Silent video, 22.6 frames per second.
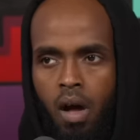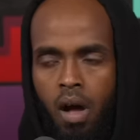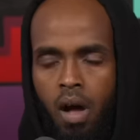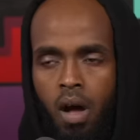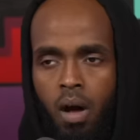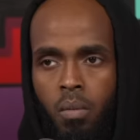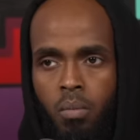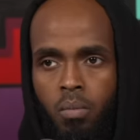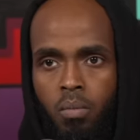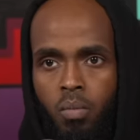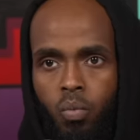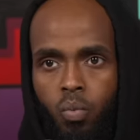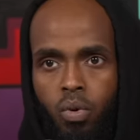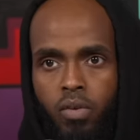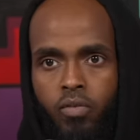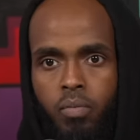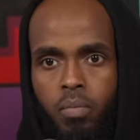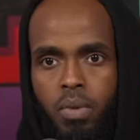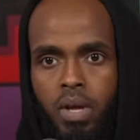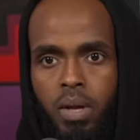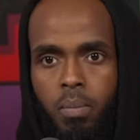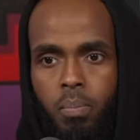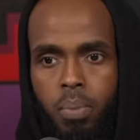Um,
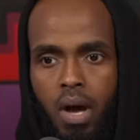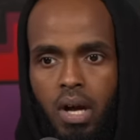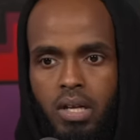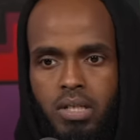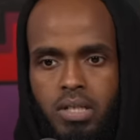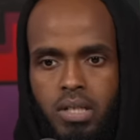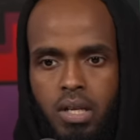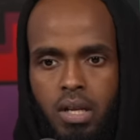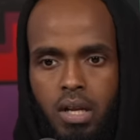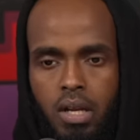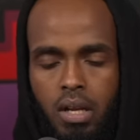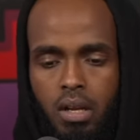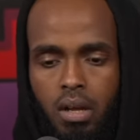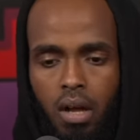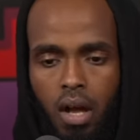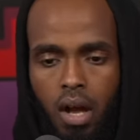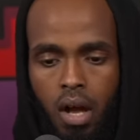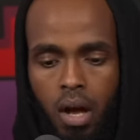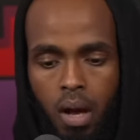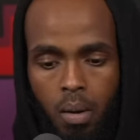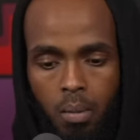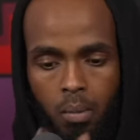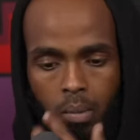with me personally,
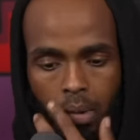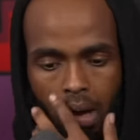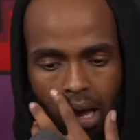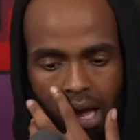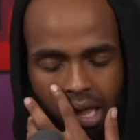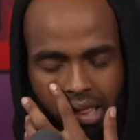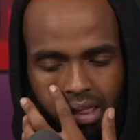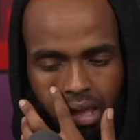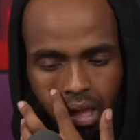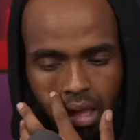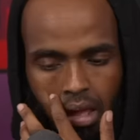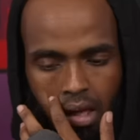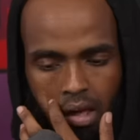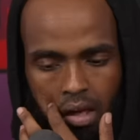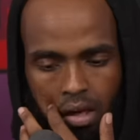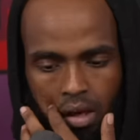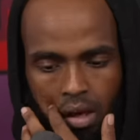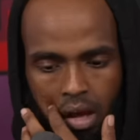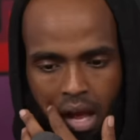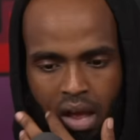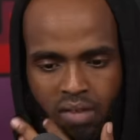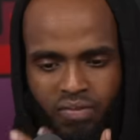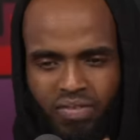um, I
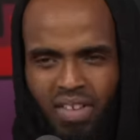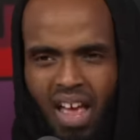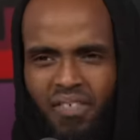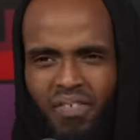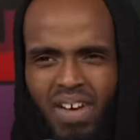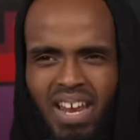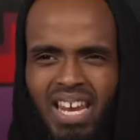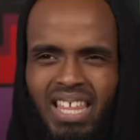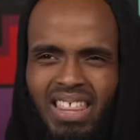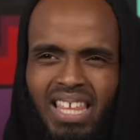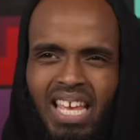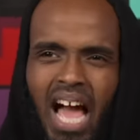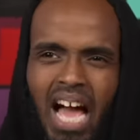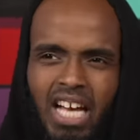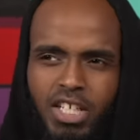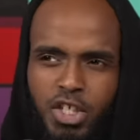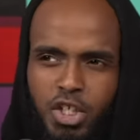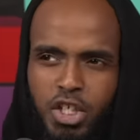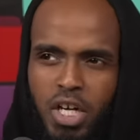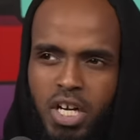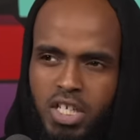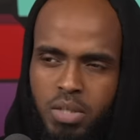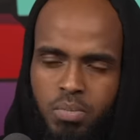think if if anything
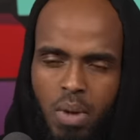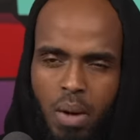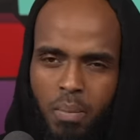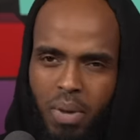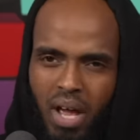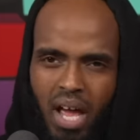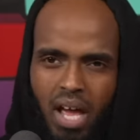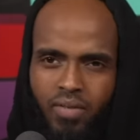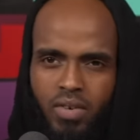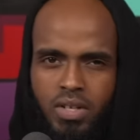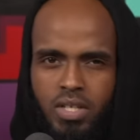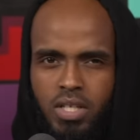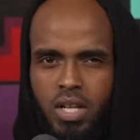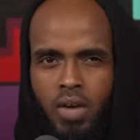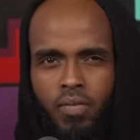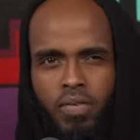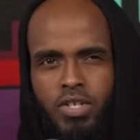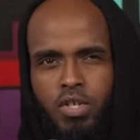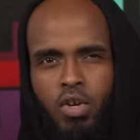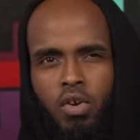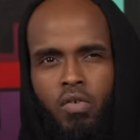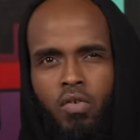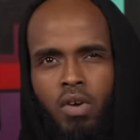has changed in my behavior and
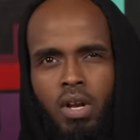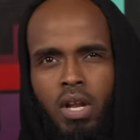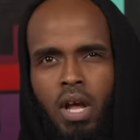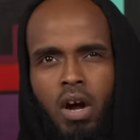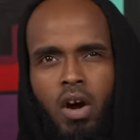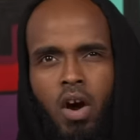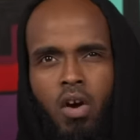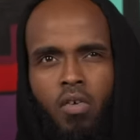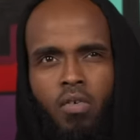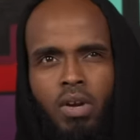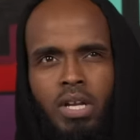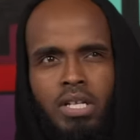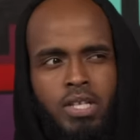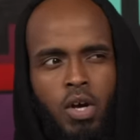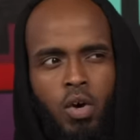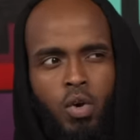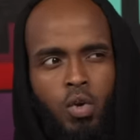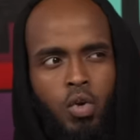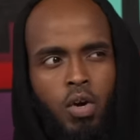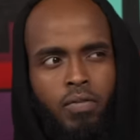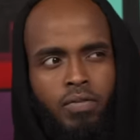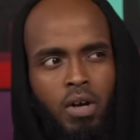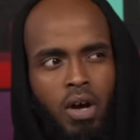stuff, it's not really I can't really
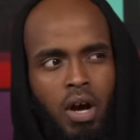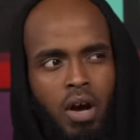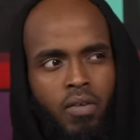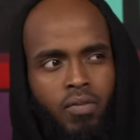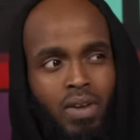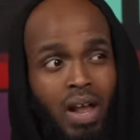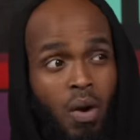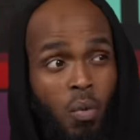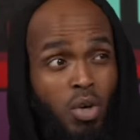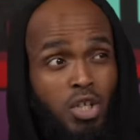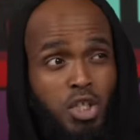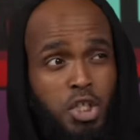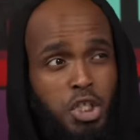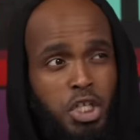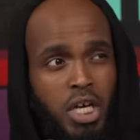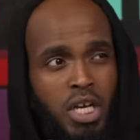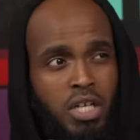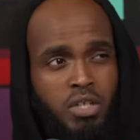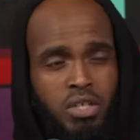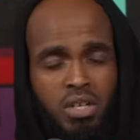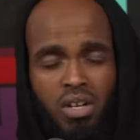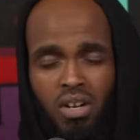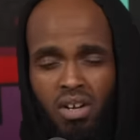tell you off the cuff like what's
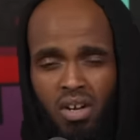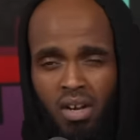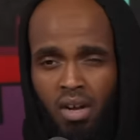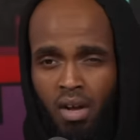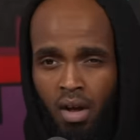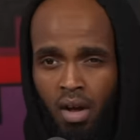changed.